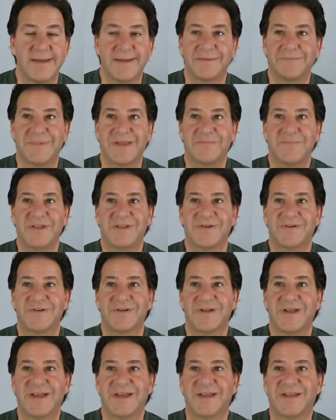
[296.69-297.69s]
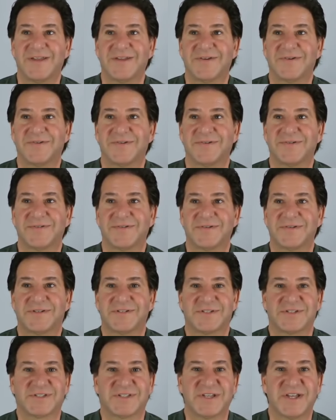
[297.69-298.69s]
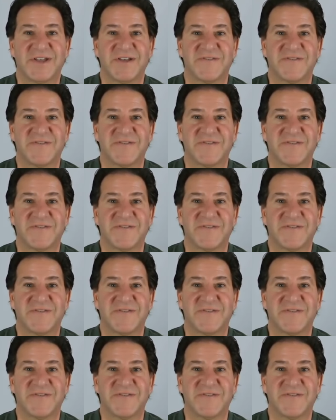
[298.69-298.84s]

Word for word: Maybe you're you're just